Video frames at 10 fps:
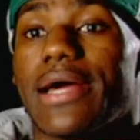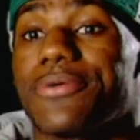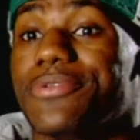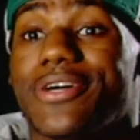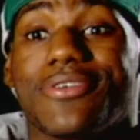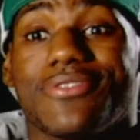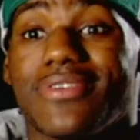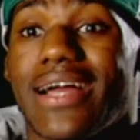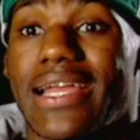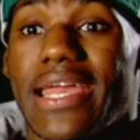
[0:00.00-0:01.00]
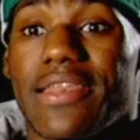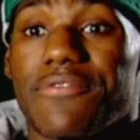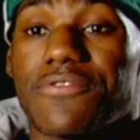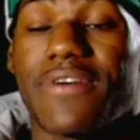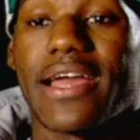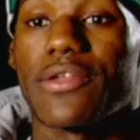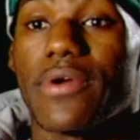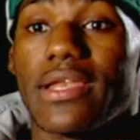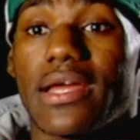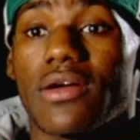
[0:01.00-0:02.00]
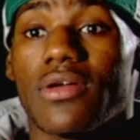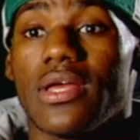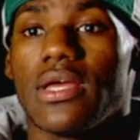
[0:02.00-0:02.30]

I don't know, I can't even find it right now.